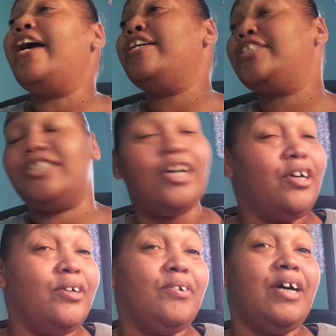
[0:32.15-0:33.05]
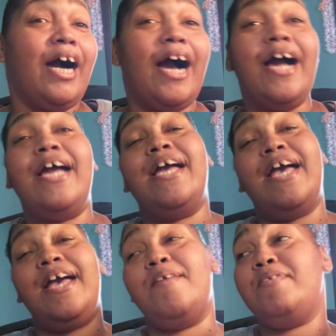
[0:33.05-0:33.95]
So I
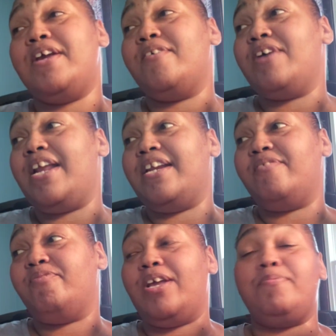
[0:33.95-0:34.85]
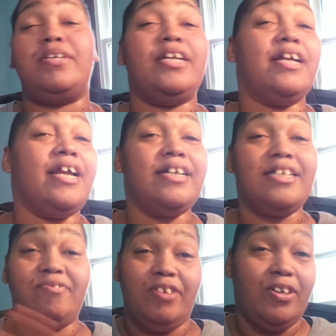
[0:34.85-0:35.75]
am here editing the video. I've been here in this
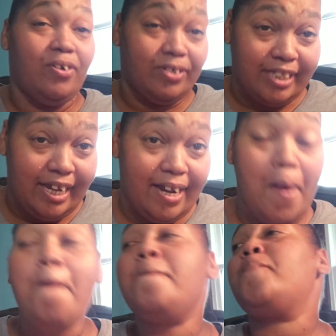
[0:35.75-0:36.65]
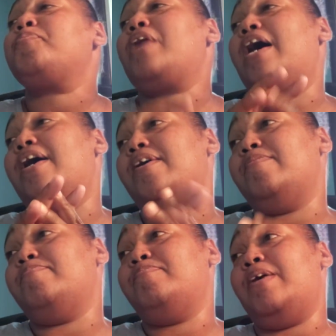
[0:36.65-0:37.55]
video all day.
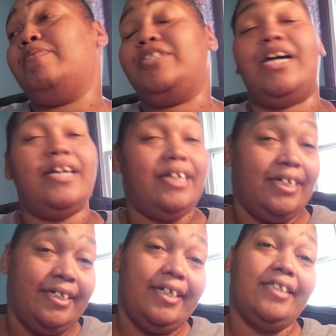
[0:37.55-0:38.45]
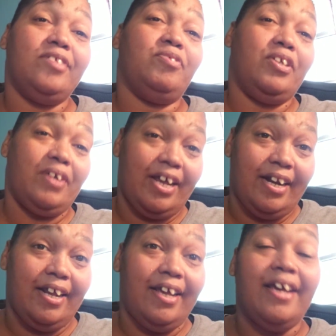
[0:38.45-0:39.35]
Um, I've been trying to get this video
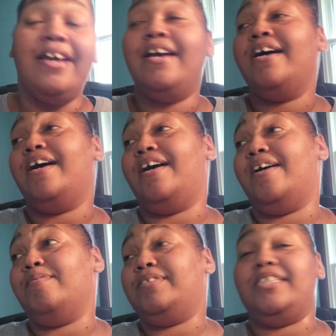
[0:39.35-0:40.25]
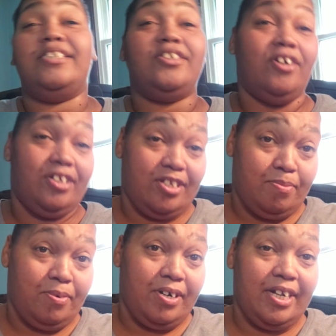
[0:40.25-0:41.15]
edited um, since early this
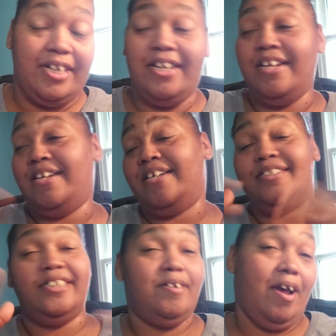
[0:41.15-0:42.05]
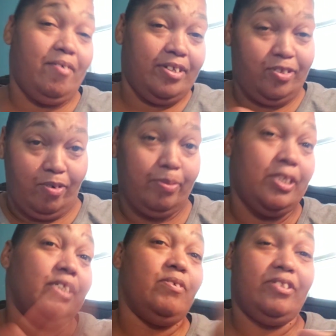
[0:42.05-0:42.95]
morning, and I just get having
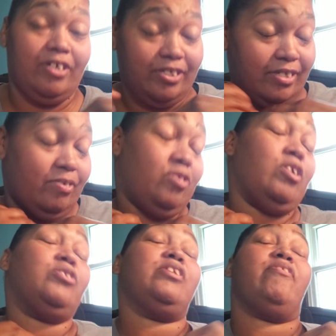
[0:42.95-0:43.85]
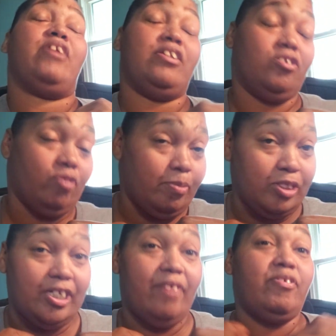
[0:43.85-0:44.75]
interruptions and after, after interruptions after
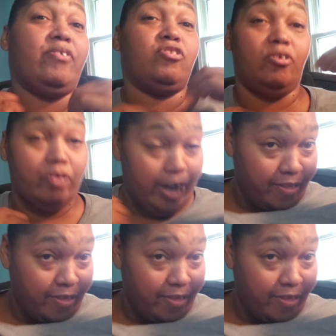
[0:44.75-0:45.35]
interruptions after inter